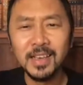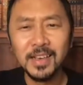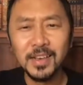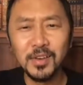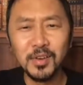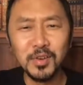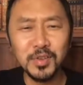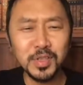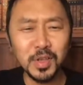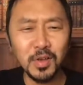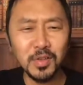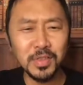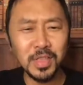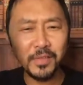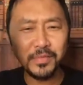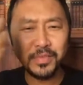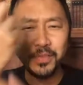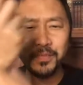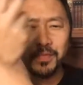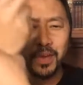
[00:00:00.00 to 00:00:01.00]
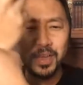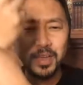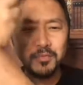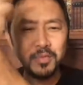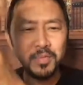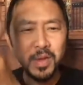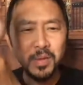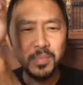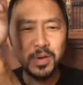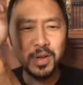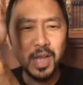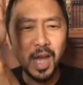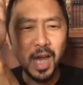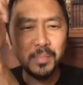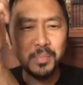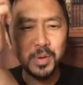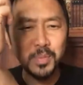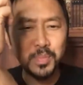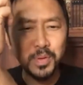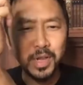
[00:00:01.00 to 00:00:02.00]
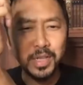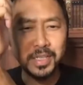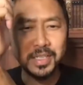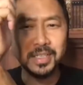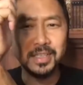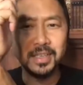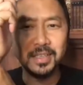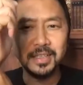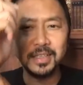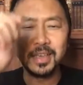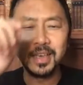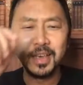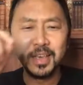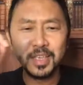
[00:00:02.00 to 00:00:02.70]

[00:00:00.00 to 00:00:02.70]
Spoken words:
Who's old enough to fucking remember copper bracelets?